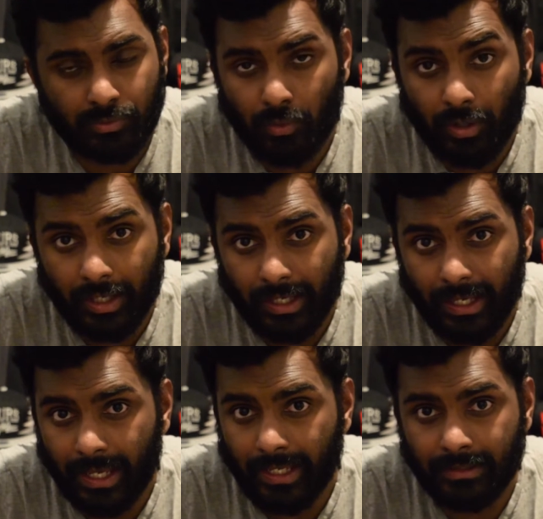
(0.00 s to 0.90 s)
was
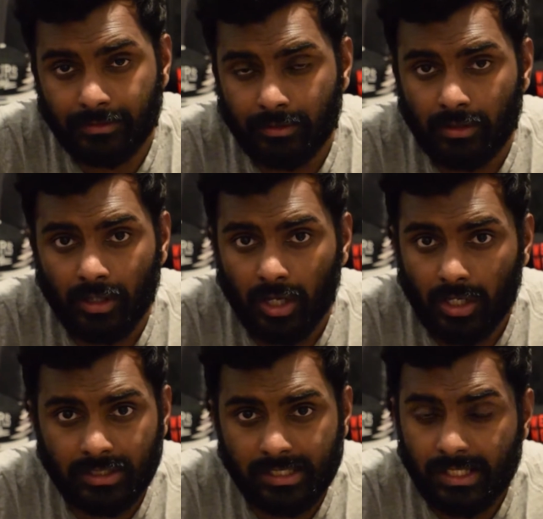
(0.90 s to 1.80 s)
working. And
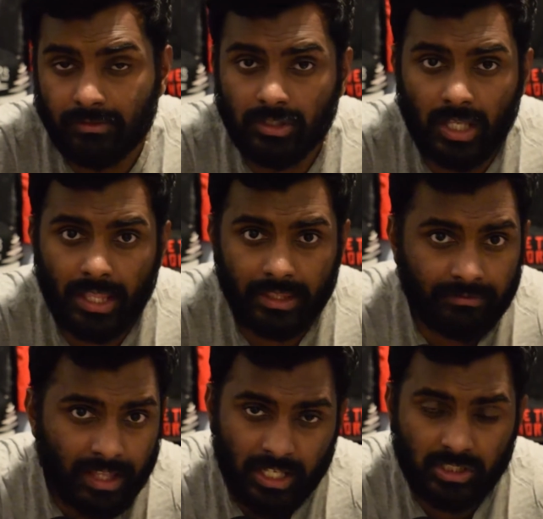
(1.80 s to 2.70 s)
honestly,
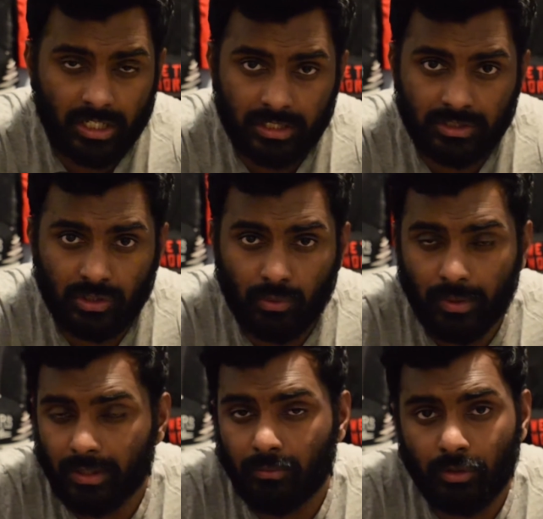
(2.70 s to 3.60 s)
if that shot doesn't
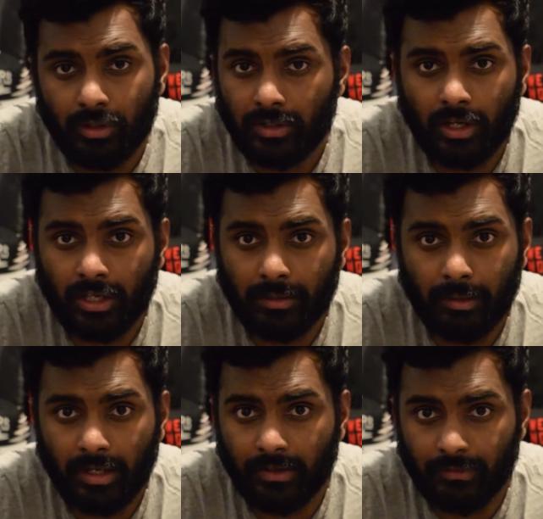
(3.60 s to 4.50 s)
go in, we're talking
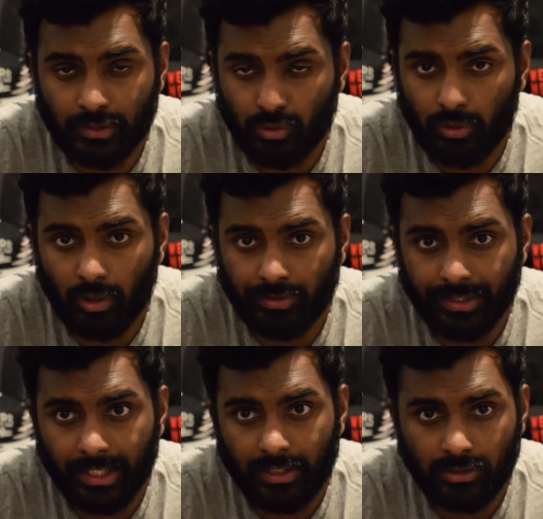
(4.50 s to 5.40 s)
about a different story
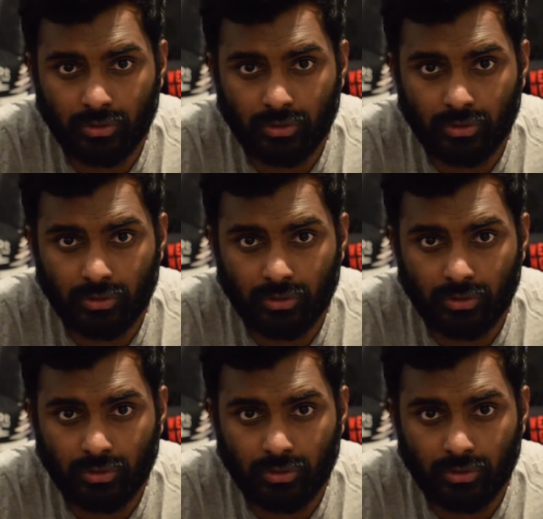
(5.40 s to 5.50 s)
altogether.